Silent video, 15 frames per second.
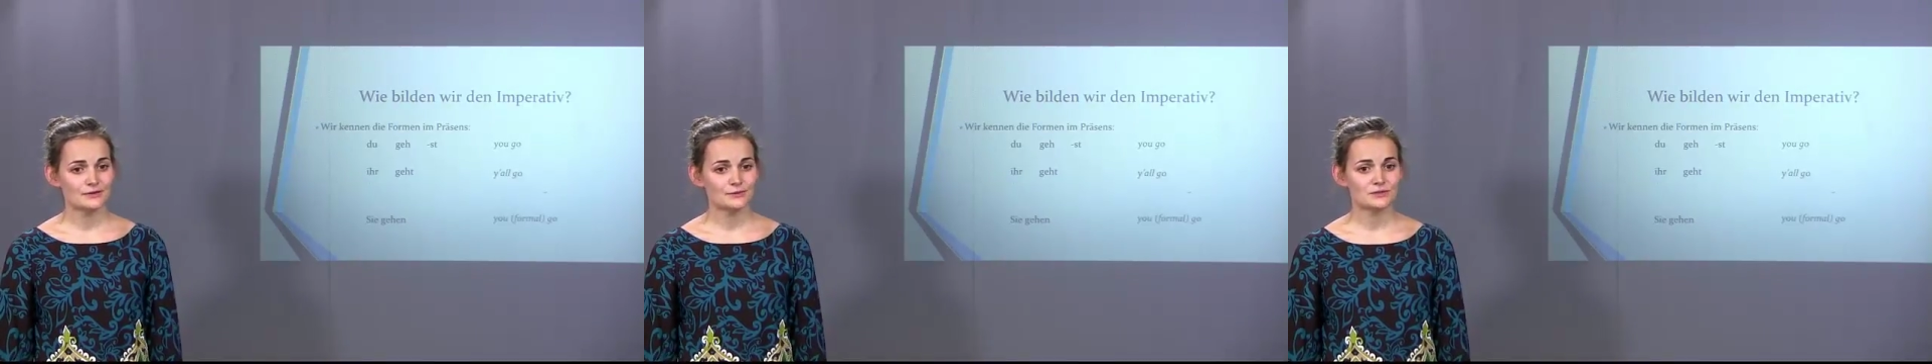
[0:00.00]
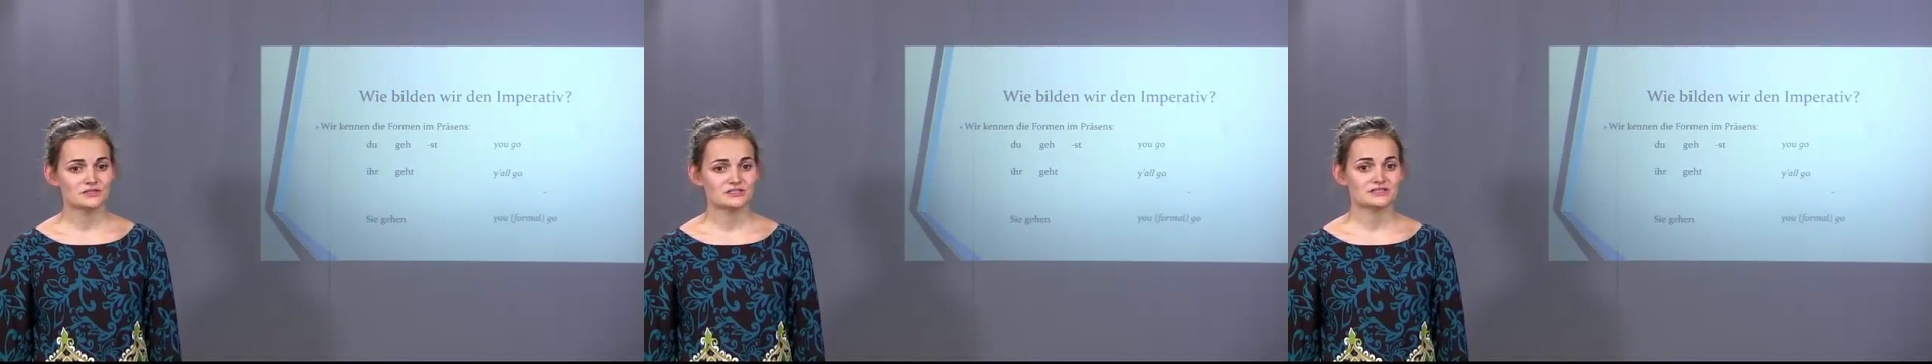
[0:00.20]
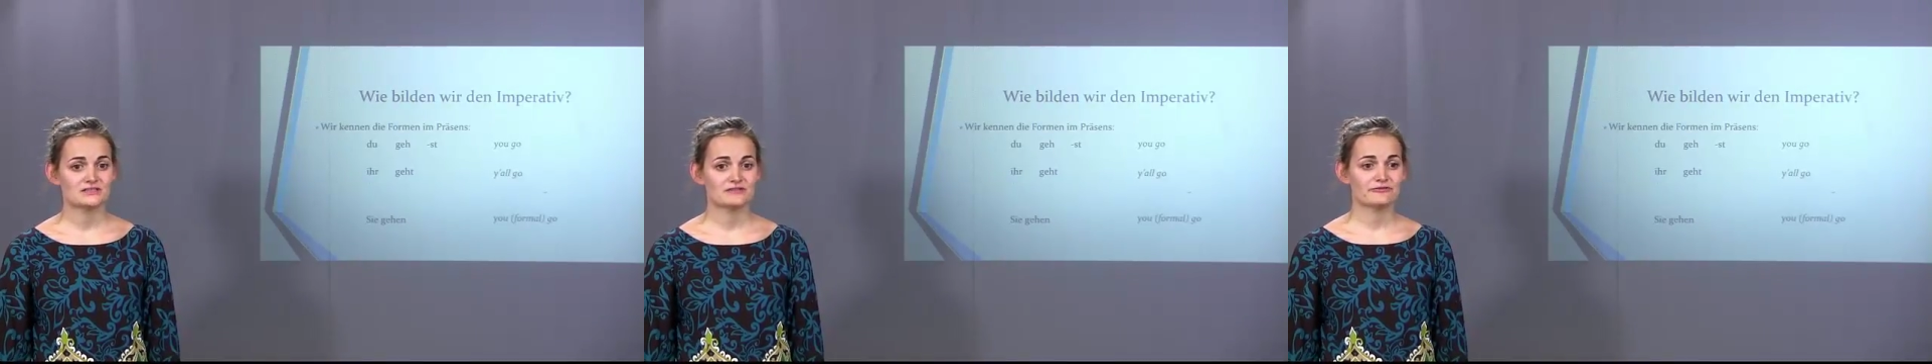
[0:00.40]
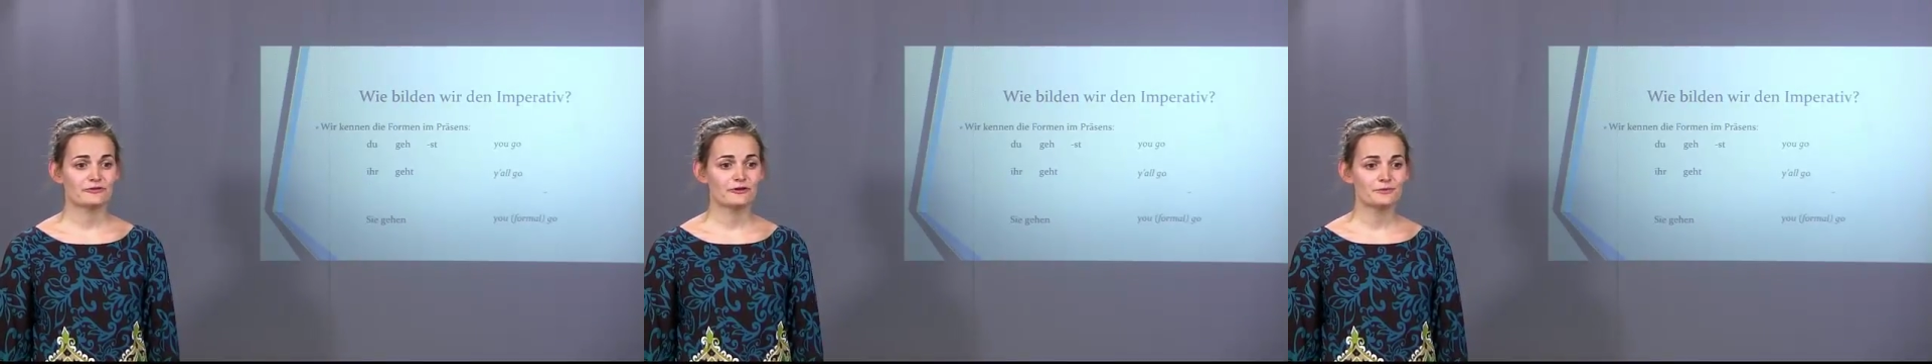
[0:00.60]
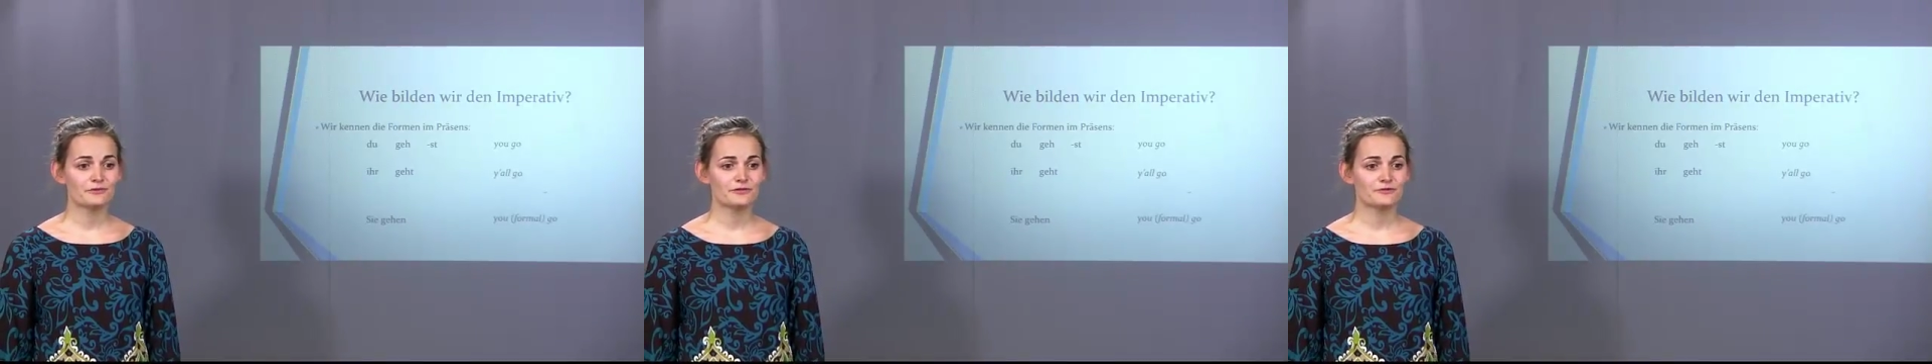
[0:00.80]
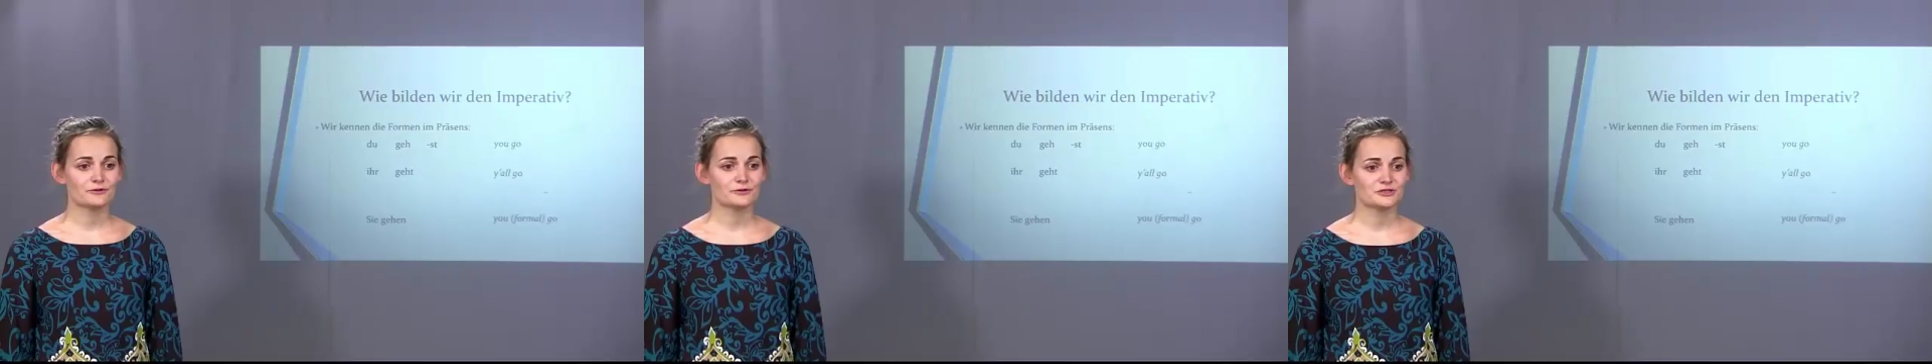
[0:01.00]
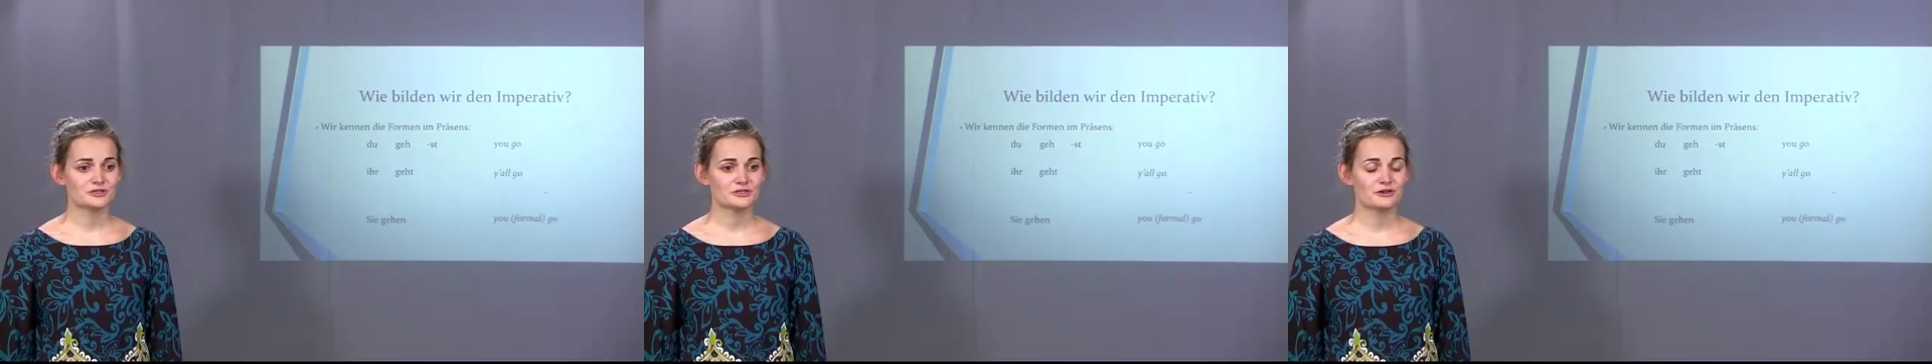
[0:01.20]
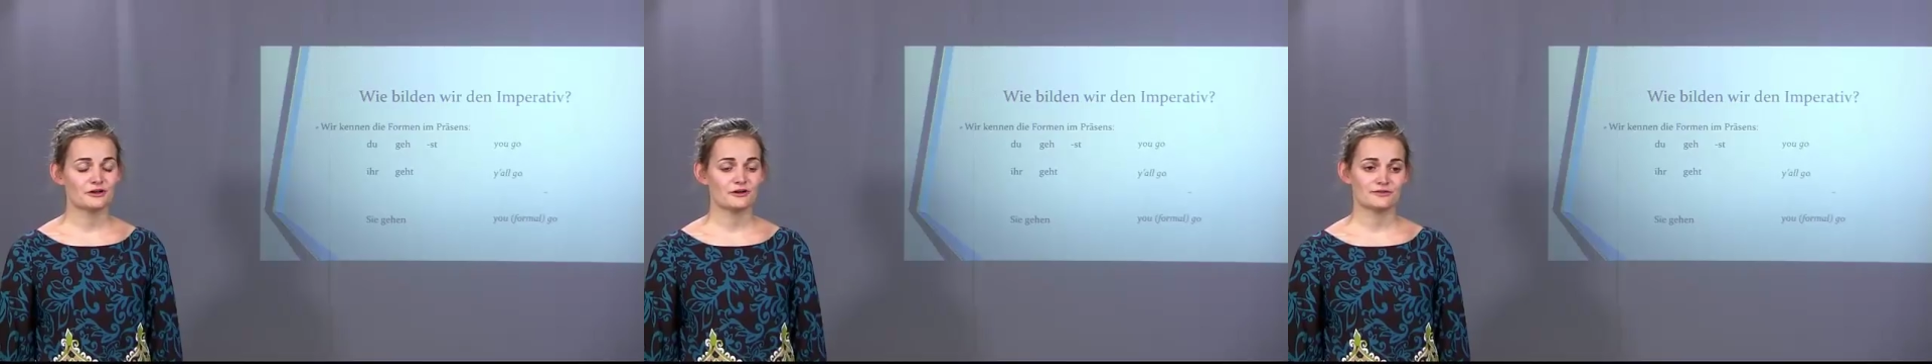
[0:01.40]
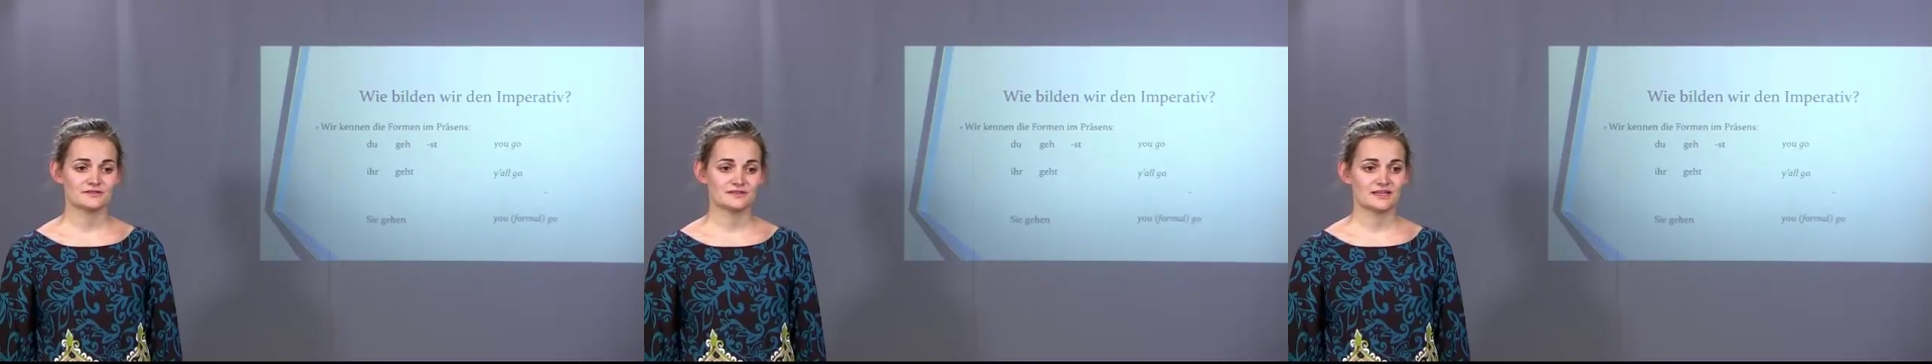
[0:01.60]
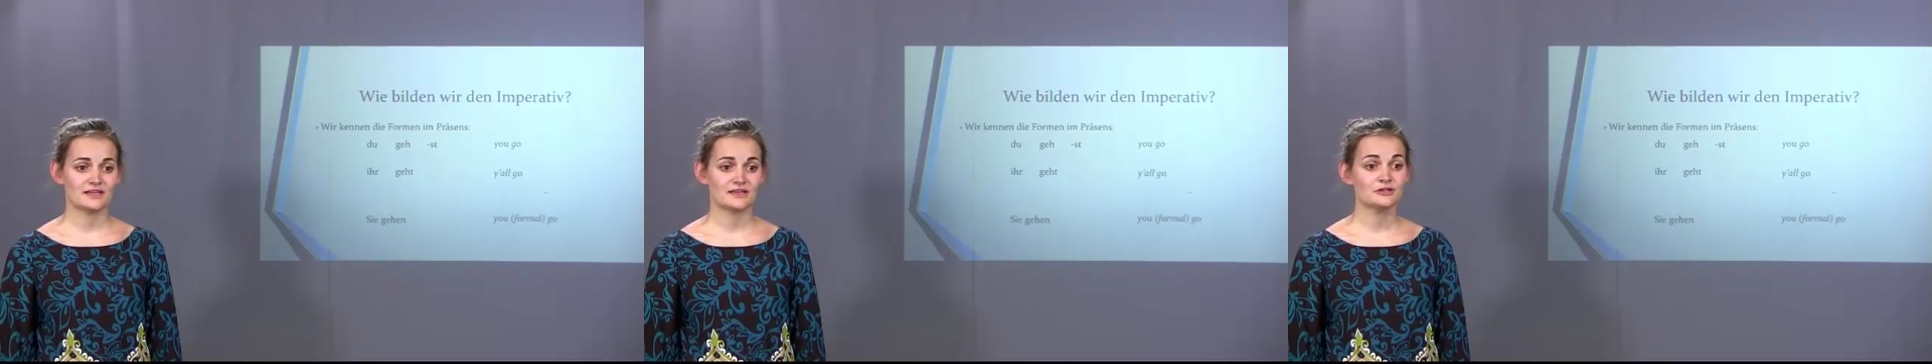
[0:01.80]
which is the formal version of
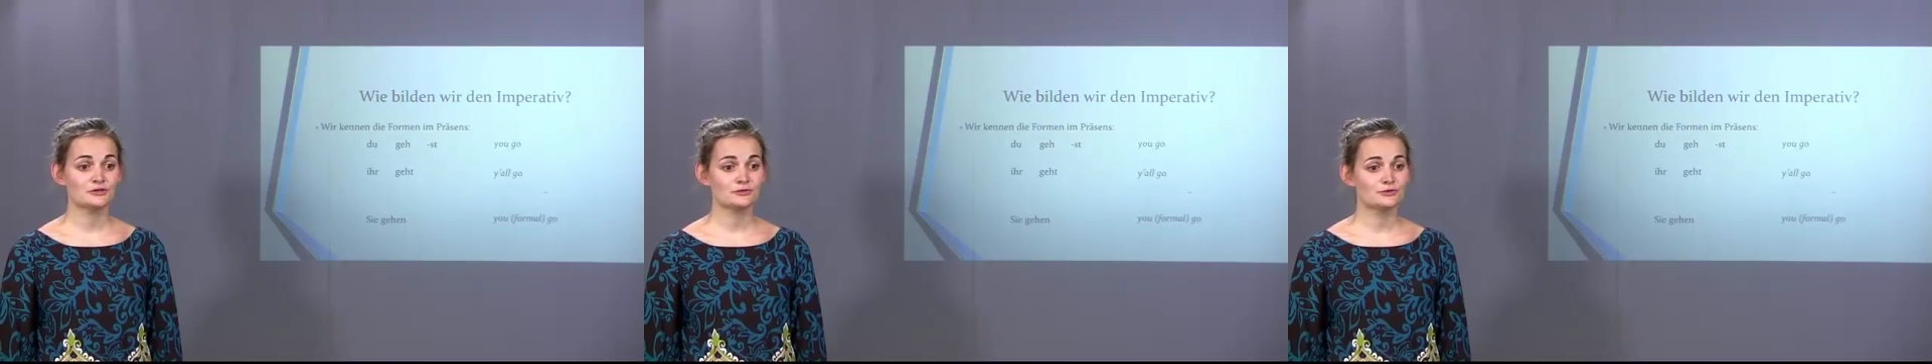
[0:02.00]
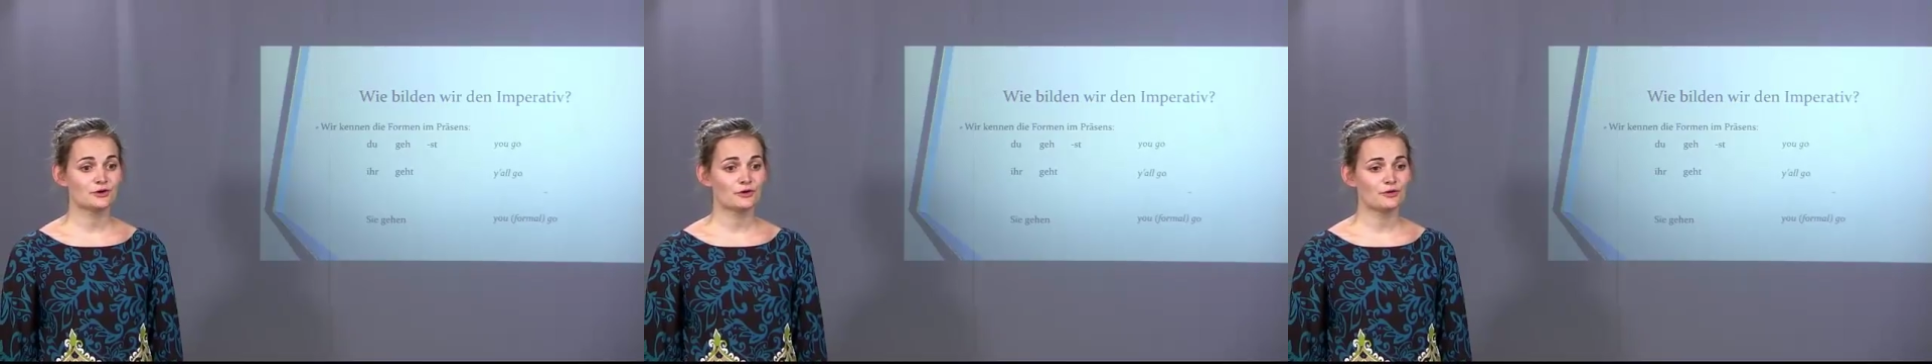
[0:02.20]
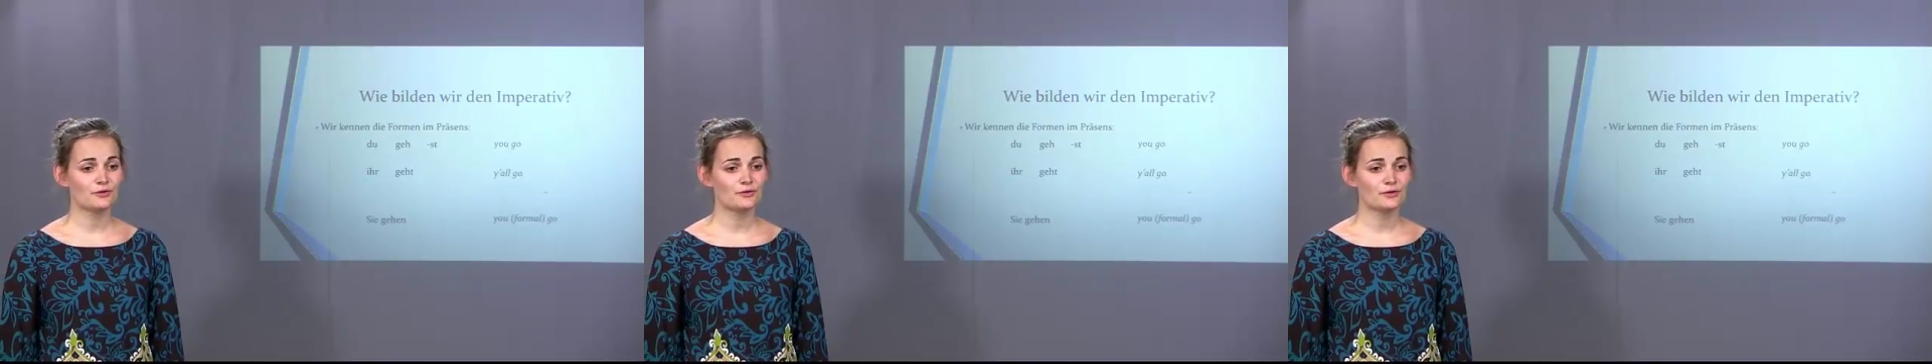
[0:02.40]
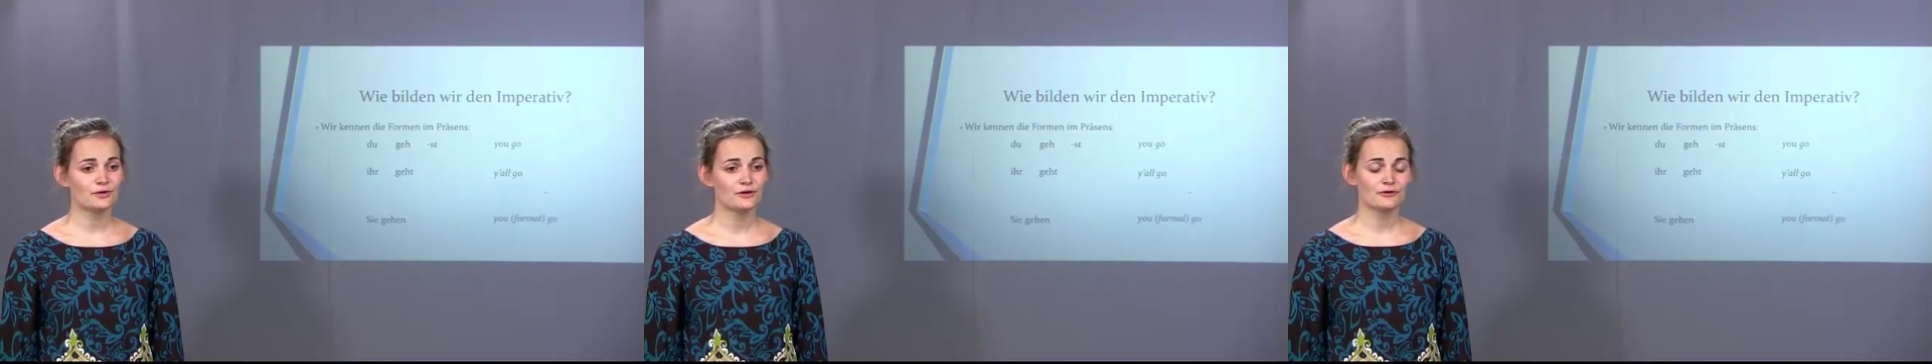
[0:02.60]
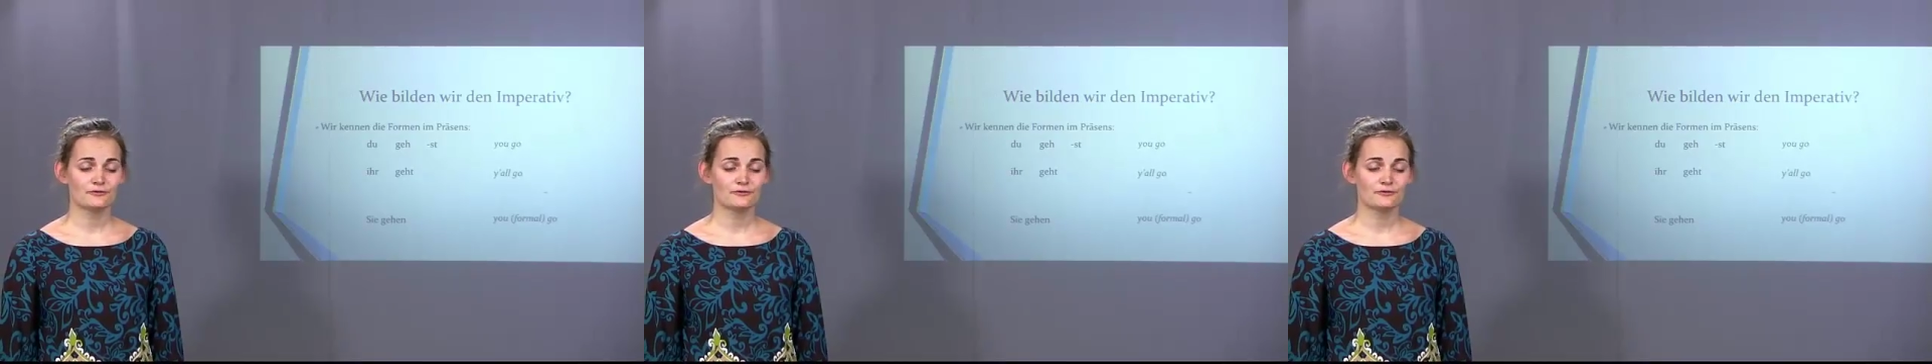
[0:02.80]
saying you go